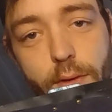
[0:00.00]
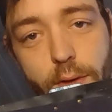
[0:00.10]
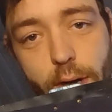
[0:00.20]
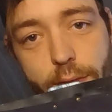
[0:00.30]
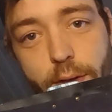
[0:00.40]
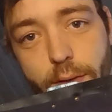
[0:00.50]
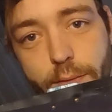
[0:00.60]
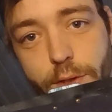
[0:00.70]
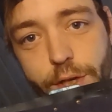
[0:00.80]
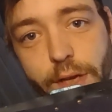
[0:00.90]
or on the
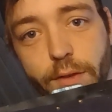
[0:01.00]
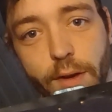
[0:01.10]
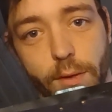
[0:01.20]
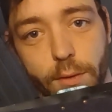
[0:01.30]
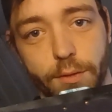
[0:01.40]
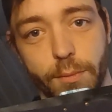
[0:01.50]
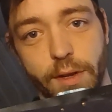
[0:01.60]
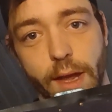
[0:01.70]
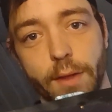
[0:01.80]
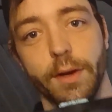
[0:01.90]
sheets and it holds them
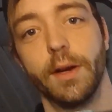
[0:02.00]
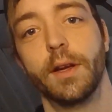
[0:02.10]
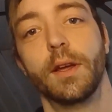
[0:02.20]
together.